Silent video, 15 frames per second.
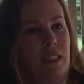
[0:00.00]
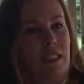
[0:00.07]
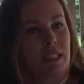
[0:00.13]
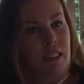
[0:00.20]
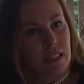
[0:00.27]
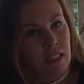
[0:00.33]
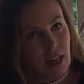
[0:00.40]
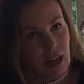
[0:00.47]

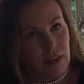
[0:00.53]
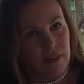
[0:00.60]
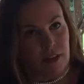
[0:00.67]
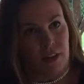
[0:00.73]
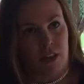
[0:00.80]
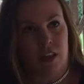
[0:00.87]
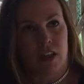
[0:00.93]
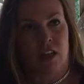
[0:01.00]

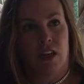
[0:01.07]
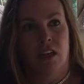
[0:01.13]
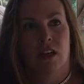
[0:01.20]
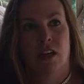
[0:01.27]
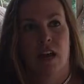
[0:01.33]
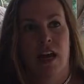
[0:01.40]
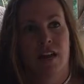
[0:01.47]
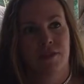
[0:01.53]
discovered
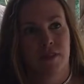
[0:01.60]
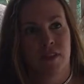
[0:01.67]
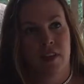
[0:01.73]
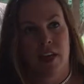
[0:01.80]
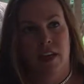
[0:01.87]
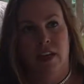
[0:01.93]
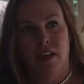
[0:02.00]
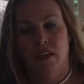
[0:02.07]
after
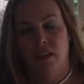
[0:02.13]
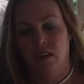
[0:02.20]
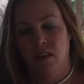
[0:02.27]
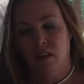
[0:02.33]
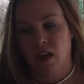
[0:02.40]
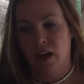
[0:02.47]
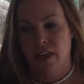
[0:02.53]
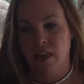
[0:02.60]
they,
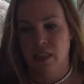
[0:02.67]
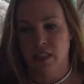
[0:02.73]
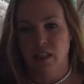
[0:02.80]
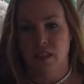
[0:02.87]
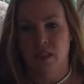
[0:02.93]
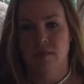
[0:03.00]
I guess,